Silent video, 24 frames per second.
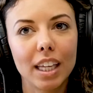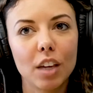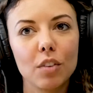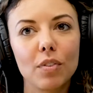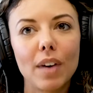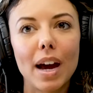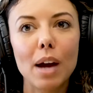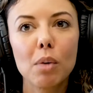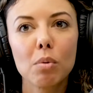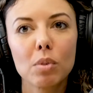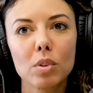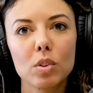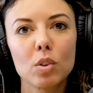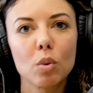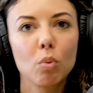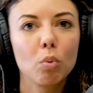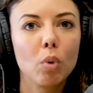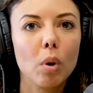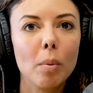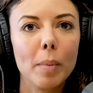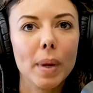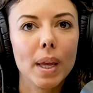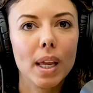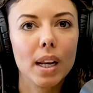if I was the
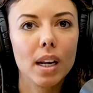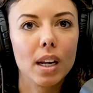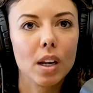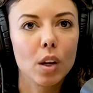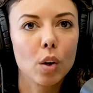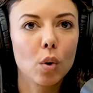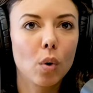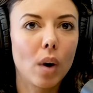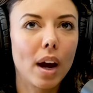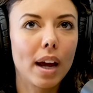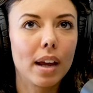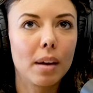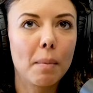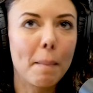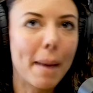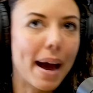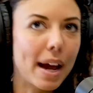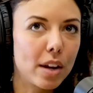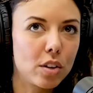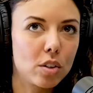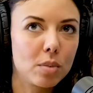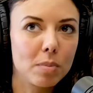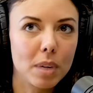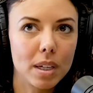woman who I
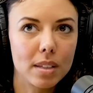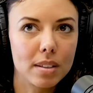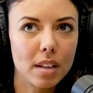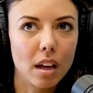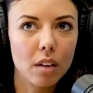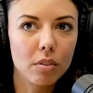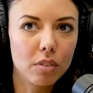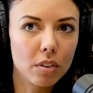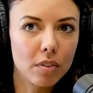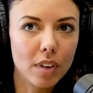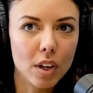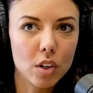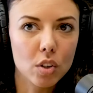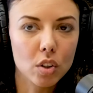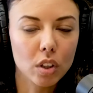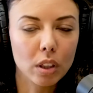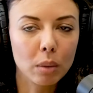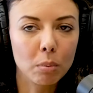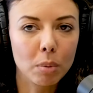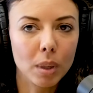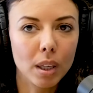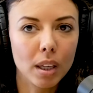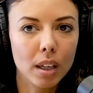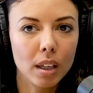imagine myself
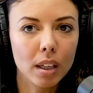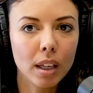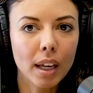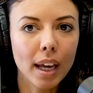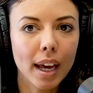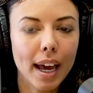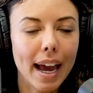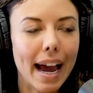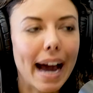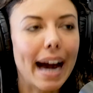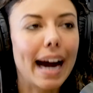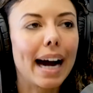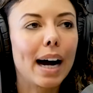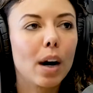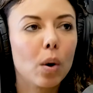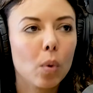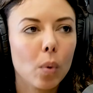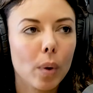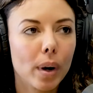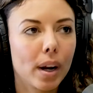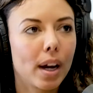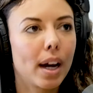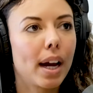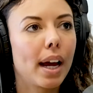eventually being, how
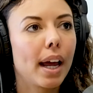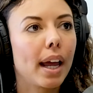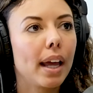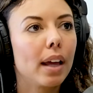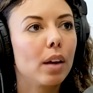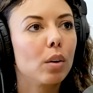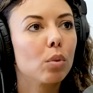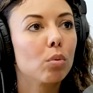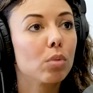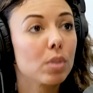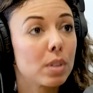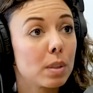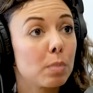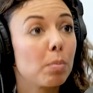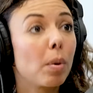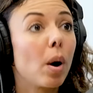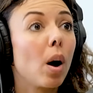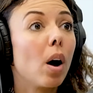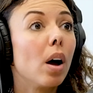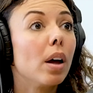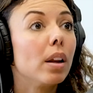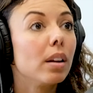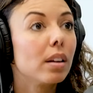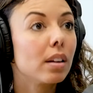would I
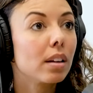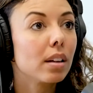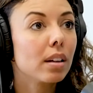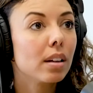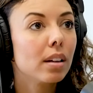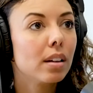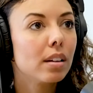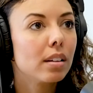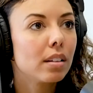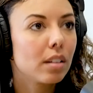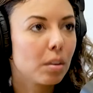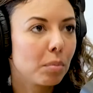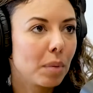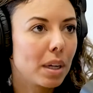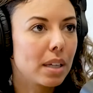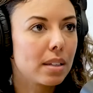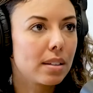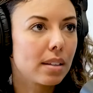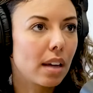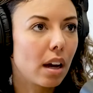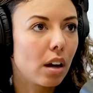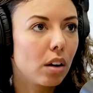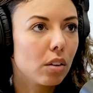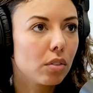respond to
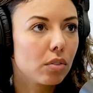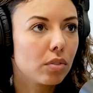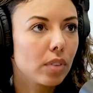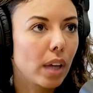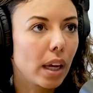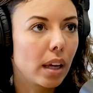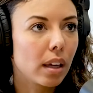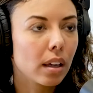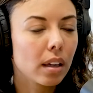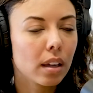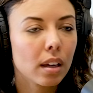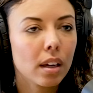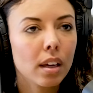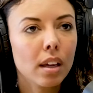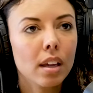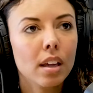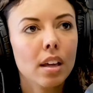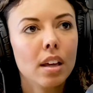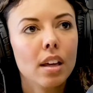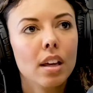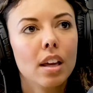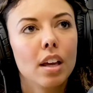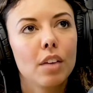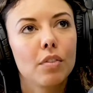myself? Like
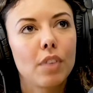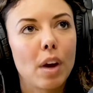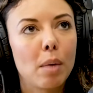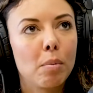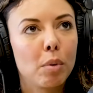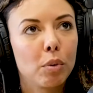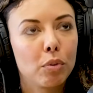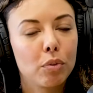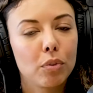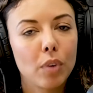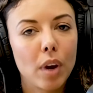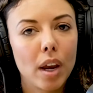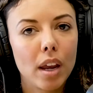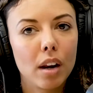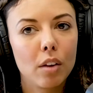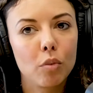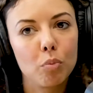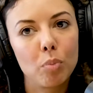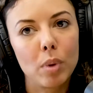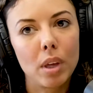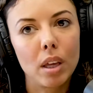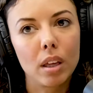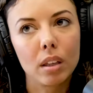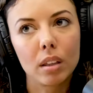if I'm afraid
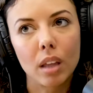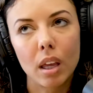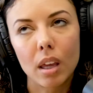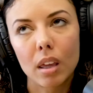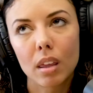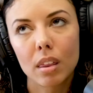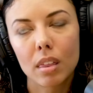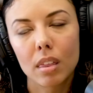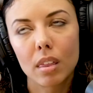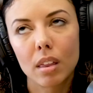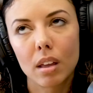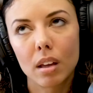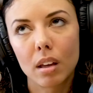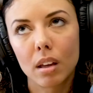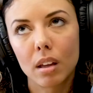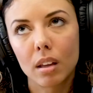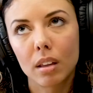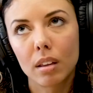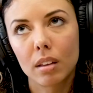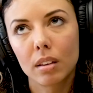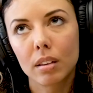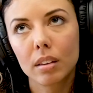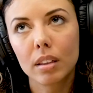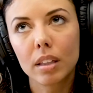of being like
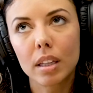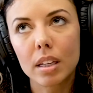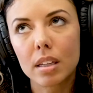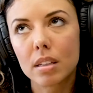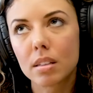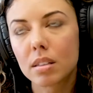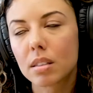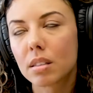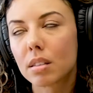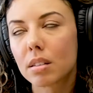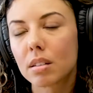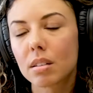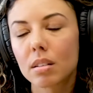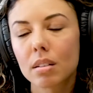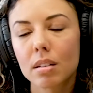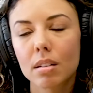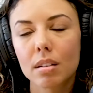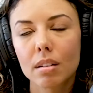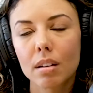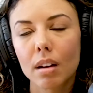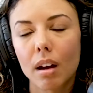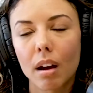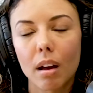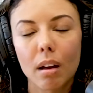the least
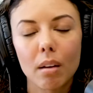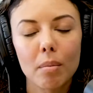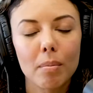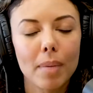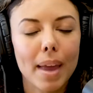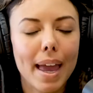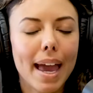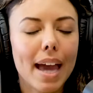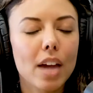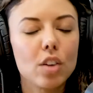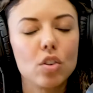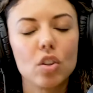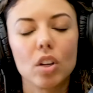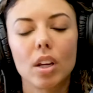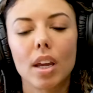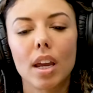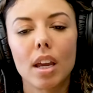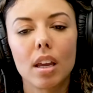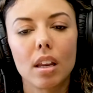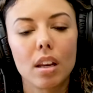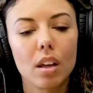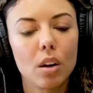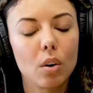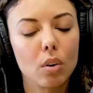
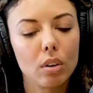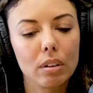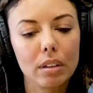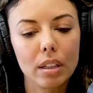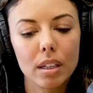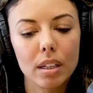educated or